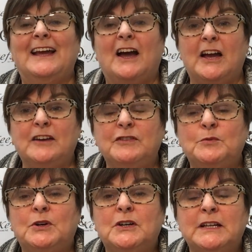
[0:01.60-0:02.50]
Hi
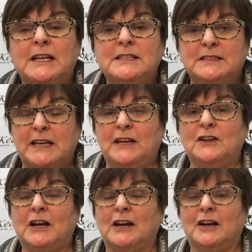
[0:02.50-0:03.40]
everyone, it's Gail
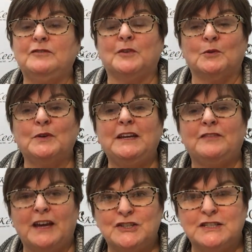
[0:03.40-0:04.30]
from O'Keefe
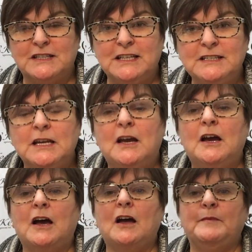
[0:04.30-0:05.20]
Agencies.
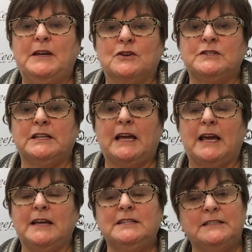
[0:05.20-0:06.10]
I'm here
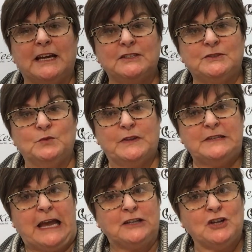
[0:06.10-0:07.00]
today with
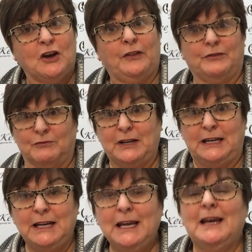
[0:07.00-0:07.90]
Tech Talk
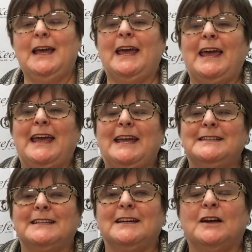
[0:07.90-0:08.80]
3
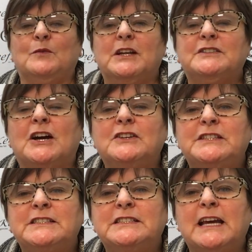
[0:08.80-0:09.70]
and I want to talk
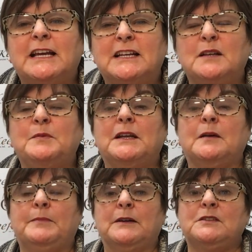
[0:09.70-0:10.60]
to you today a little bit
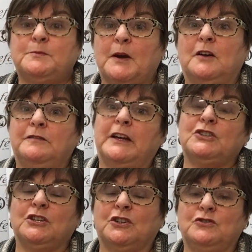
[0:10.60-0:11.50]
about spa
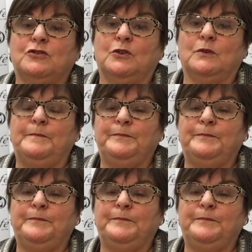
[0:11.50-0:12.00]
infection control.